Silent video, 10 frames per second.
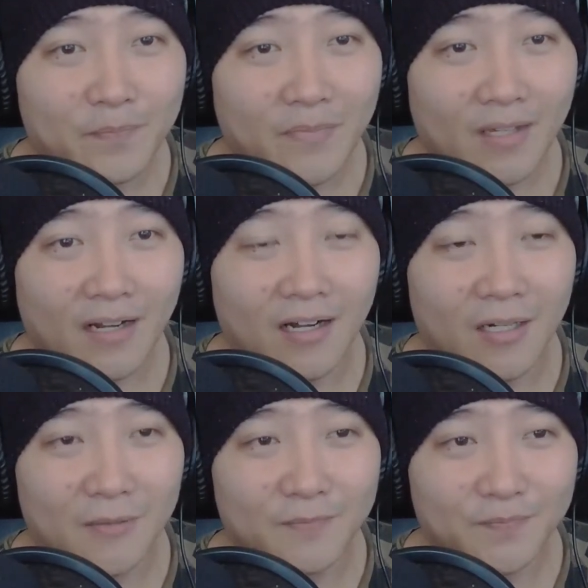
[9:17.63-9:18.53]

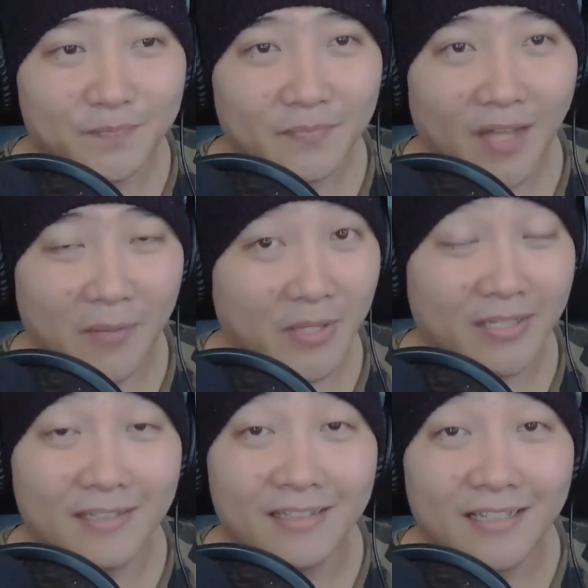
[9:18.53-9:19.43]
um I
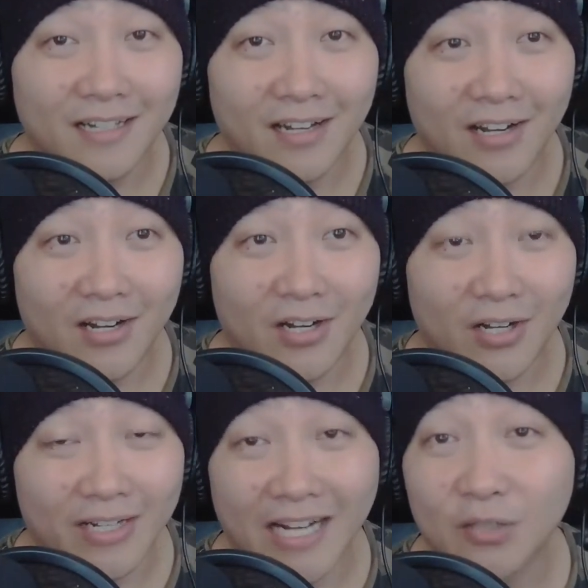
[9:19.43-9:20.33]
mean
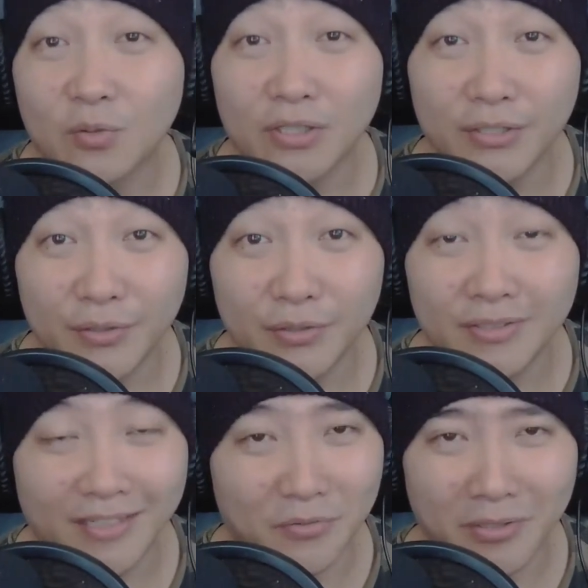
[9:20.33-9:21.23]
casual use,
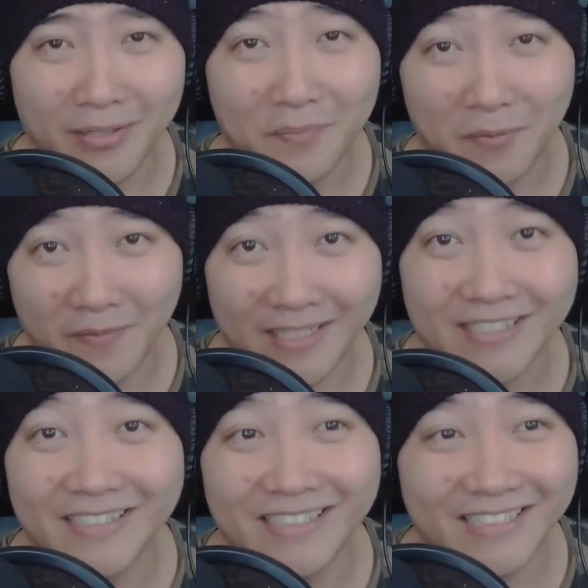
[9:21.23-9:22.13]
not really
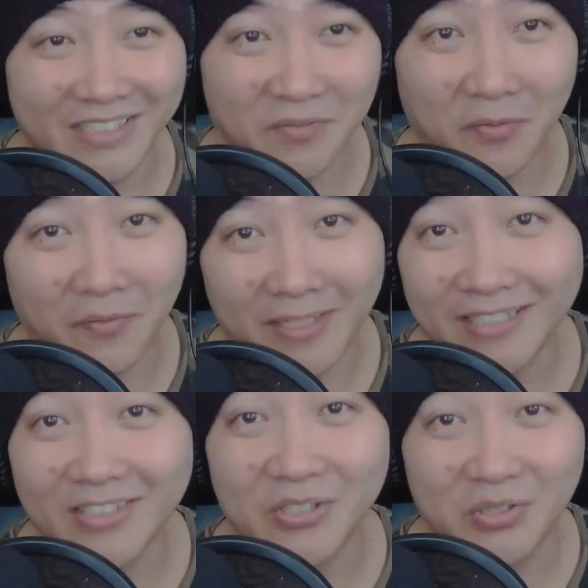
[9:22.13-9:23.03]
professional, because
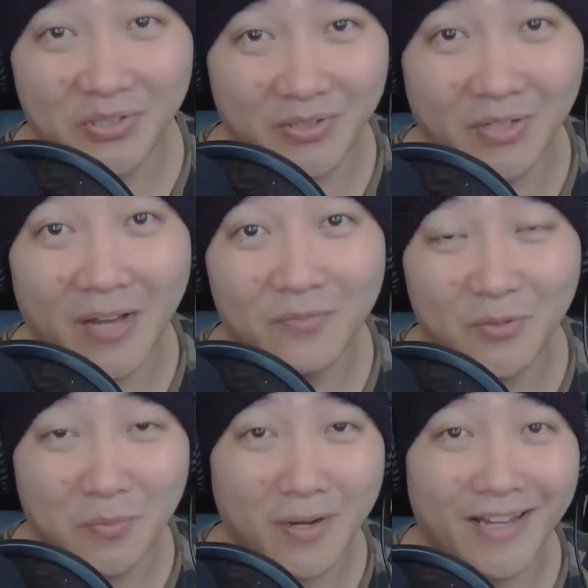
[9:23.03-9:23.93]
professional use you have
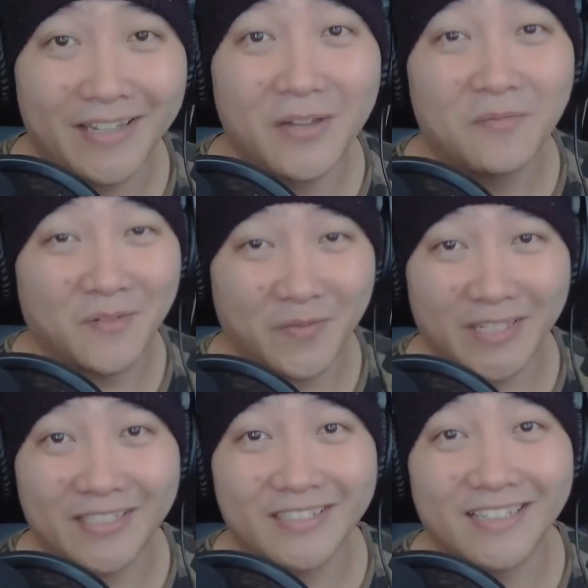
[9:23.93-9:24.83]
to buy
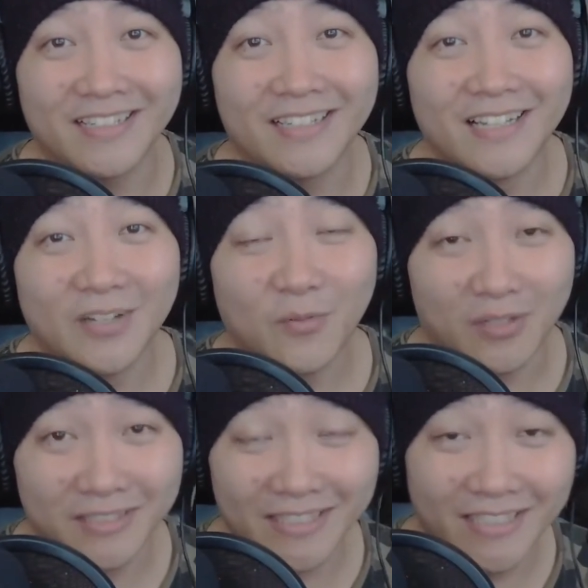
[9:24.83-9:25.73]
professional
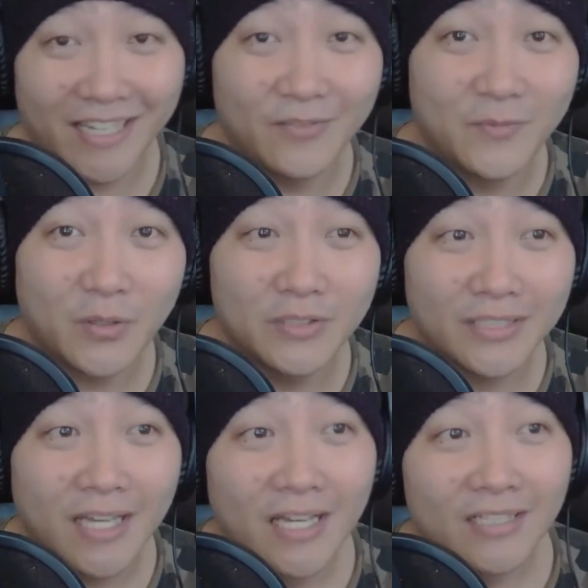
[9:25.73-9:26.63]
quality headphones.
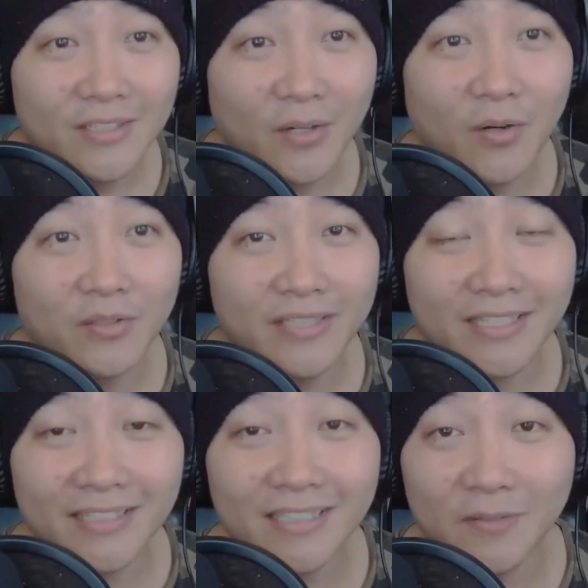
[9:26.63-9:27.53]
So
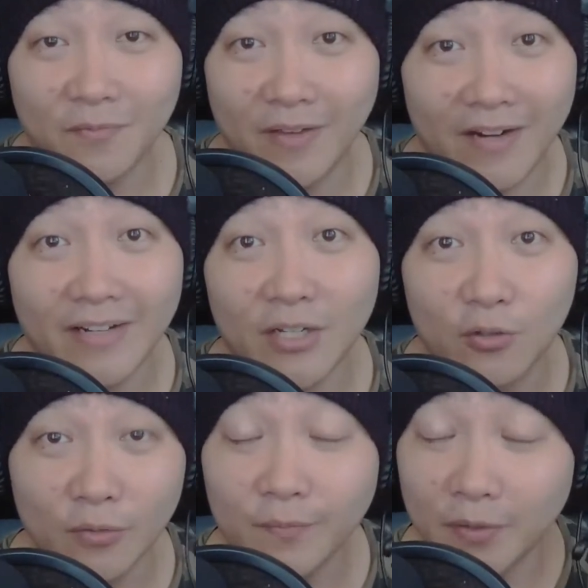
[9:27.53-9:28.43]
this is very
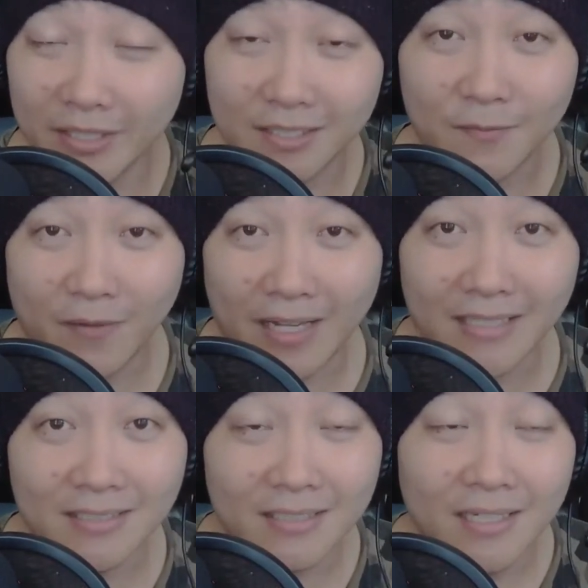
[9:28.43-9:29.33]
good for its
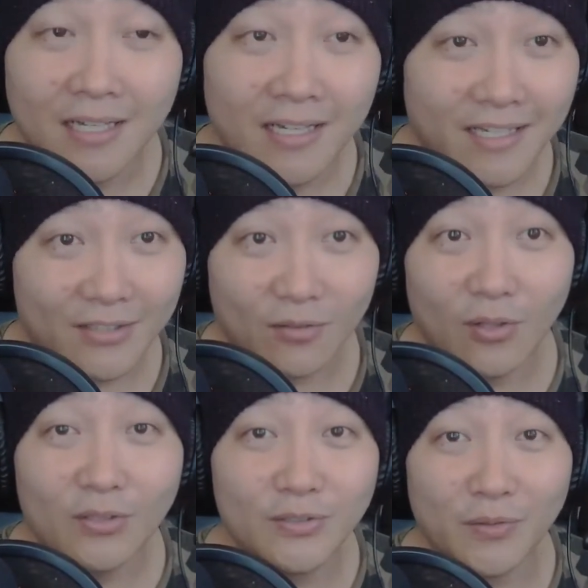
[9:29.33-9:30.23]
price. It's
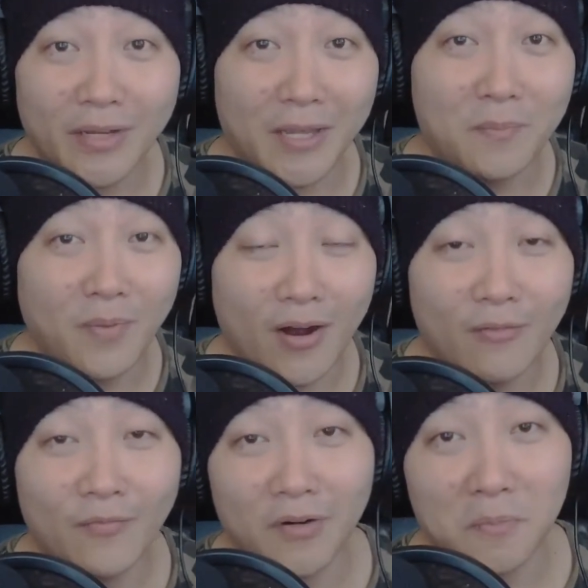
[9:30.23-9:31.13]
also a
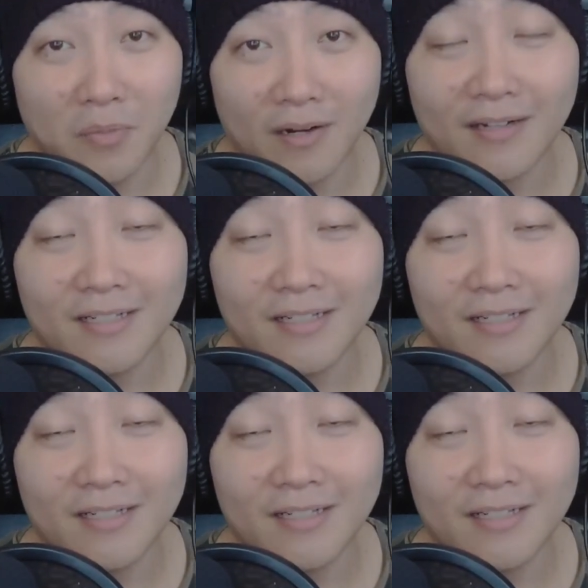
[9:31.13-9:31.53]
bang for buck